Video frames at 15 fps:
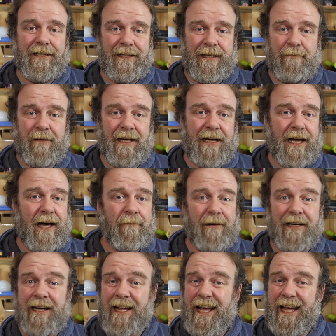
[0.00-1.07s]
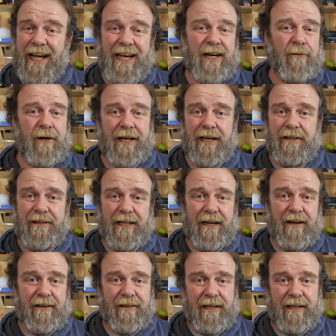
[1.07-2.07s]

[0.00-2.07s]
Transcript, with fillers: Leave me a comment. Anyone out there